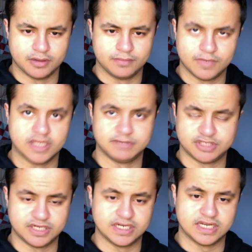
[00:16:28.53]
Like,
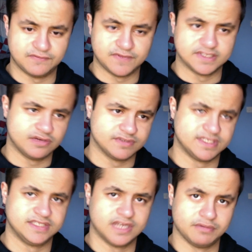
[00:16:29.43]
especially in their defence. Obviously,
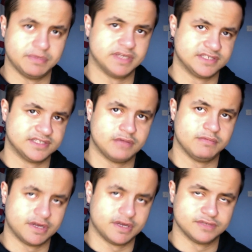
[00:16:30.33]
Tyrone Mings is coming
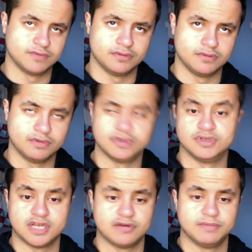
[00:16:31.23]
back as well.
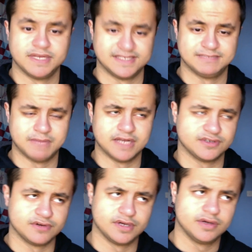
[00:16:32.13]
Tyrone Mings is back,
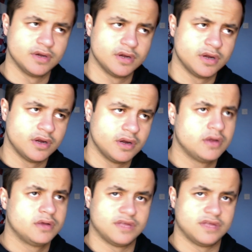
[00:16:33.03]
sorry.
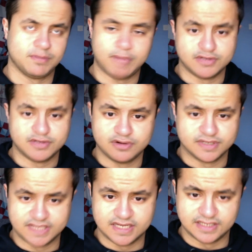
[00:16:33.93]
I think Pau Torres
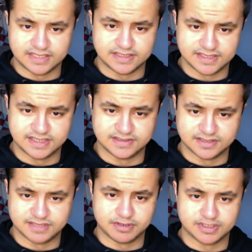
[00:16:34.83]
had a decent season,
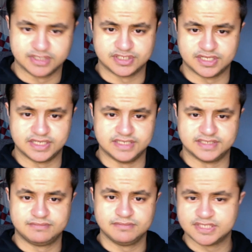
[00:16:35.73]
to be honest. I just think he's
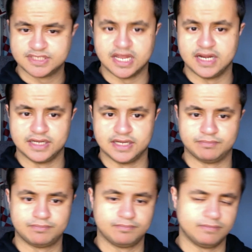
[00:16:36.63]
slightly...
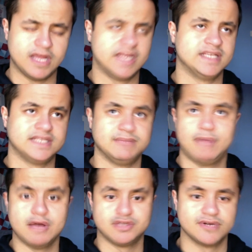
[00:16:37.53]
Like,
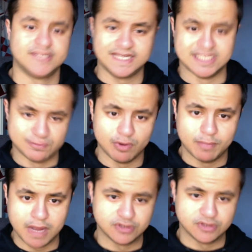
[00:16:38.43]
Pau Torres is what
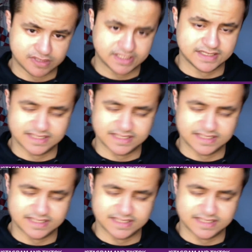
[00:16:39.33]
Pau Torres is.